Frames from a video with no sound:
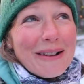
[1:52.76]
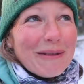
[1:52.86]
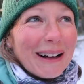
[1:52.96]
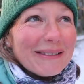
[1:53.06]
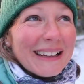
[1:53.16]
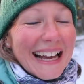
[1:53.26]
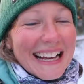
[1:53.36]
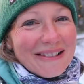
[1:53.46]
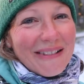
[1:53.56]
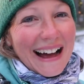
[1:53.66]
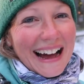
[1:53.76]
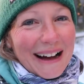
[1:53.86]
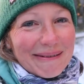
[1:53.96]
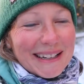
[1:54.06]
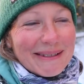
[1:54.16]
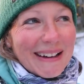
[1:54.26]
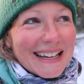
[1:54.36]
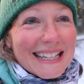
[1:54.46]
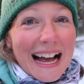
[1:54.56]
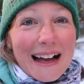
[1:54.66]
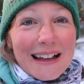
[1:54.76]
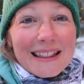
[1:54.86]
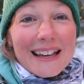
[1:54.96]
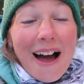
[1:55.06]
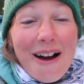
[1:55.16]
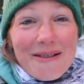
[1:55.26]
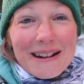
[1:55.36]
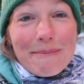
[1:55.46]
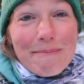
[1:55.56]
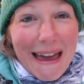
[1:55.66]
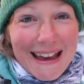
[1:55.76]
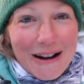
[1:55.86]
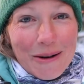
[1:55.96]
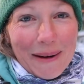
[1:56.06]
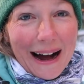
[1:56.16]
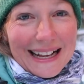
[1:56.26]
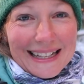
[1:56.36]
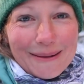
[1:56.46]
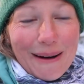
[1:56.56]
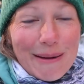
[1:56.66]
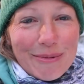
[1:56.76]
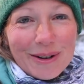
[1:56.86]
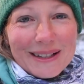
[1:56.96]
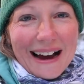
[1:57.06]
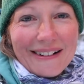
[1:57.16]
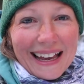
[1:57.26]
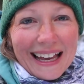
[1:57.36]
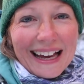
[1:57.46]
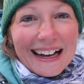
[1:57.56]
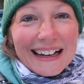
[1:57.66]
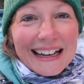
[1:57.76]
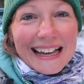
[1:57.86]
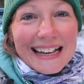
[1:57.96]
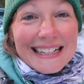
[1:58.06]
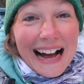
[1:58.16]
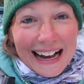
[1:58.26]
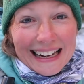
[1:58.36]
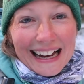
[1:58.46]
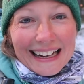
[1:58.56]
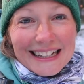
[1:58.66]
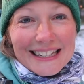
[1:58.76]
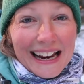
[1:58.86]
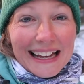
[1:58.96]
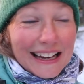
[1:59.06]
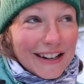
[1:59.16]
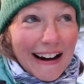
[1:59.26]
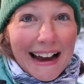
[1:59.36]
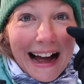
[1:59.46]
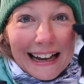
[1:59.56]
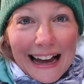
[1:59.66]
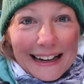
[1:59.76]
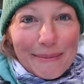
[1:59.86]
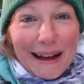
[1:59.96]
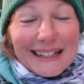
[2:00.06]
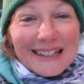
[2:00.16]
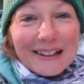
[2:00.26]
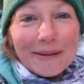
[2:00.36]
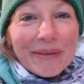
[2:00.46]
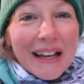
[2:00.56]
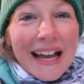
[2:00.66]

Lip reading: Well, in a way I am going to miss. The only makeup item I brought out here is eyeliner, so like a grey eyeliner pencil.